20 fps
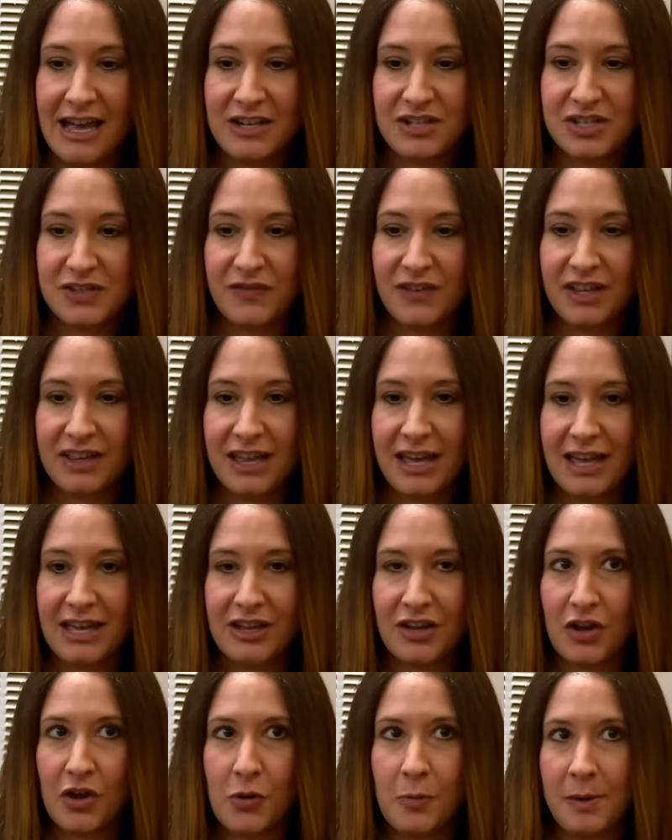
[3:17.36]
I just feel
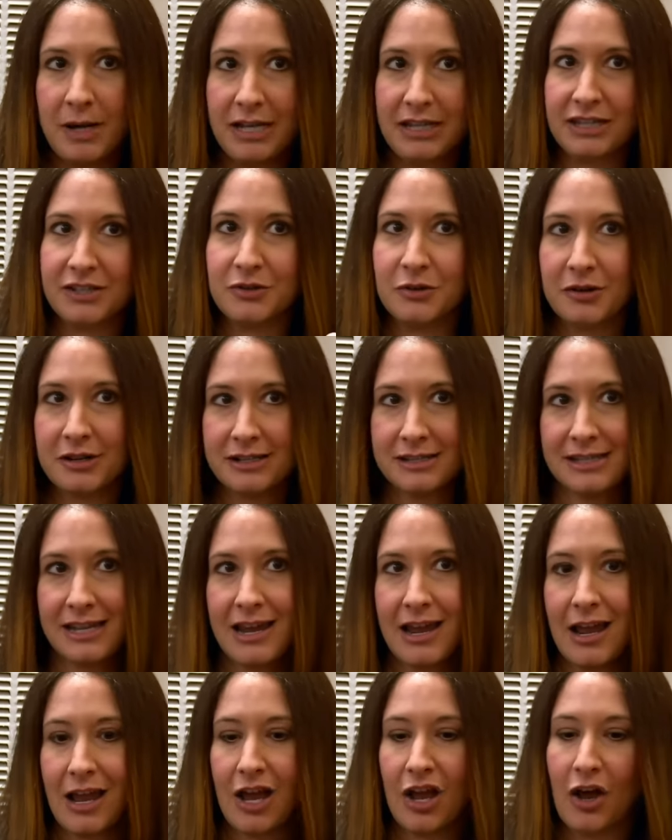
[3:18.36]
like opening the door and
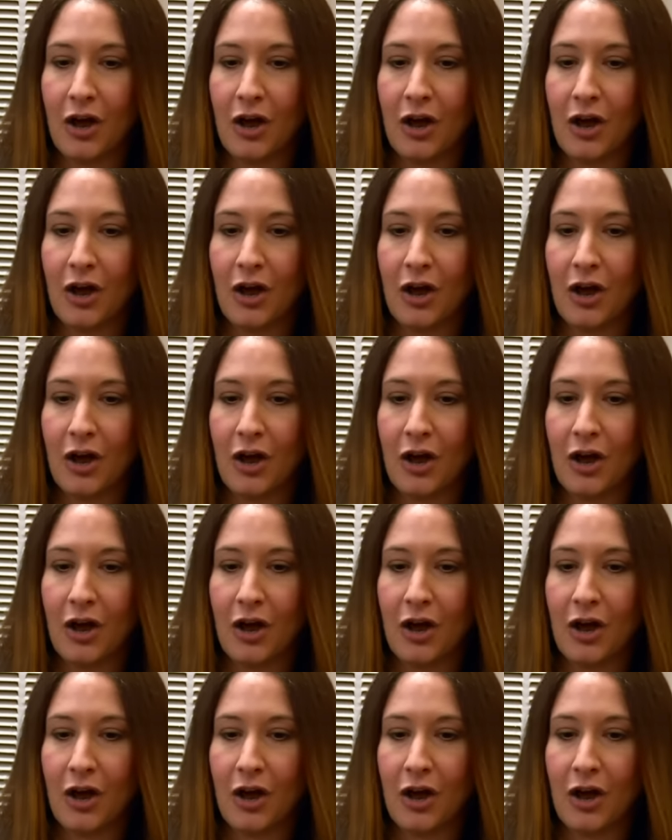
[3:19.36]
saying,